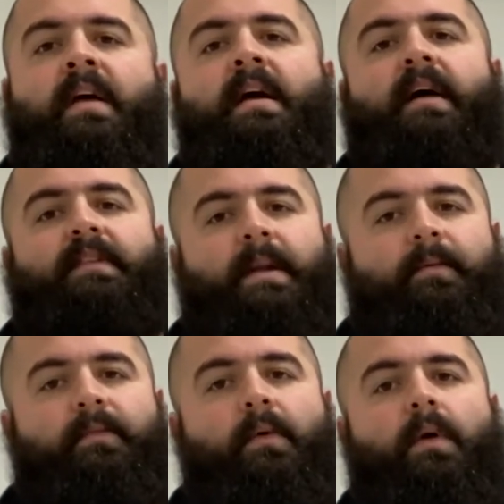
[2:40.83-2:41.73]
I've done it
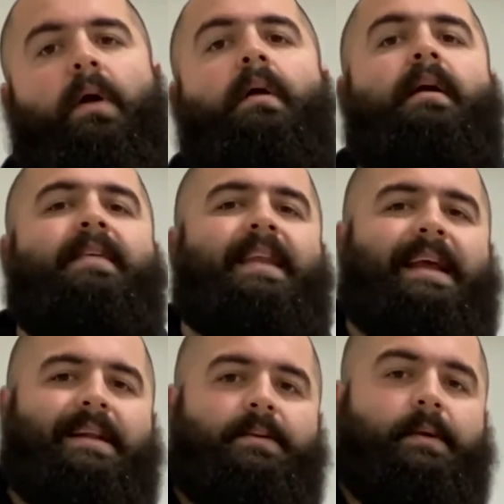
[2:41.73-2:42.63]
before and then I
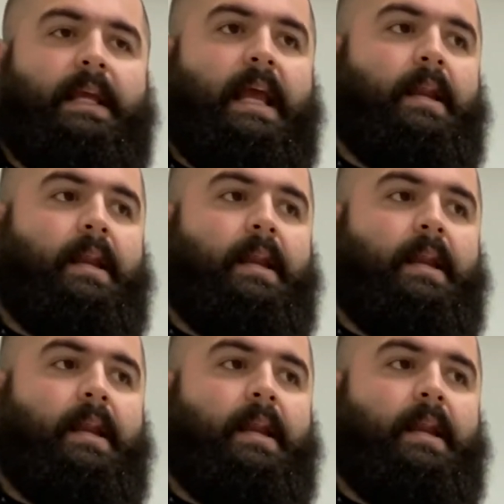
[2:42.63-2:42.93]
can do it again.